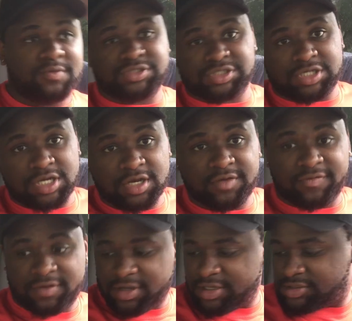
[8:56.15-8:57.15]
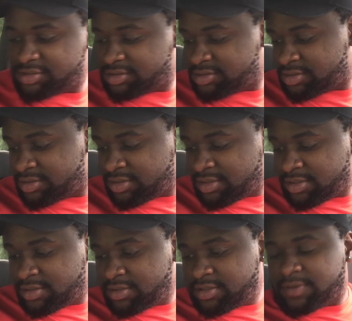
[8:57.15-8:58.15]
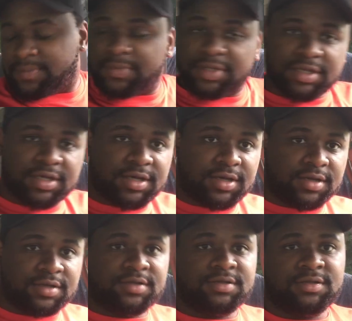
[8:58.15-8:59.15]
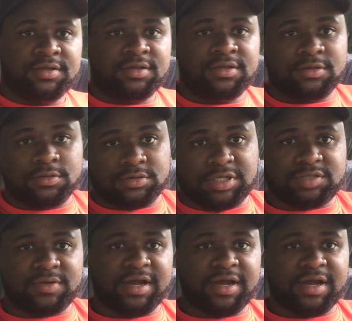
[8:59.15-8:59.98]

which is good for us. But yeah, that's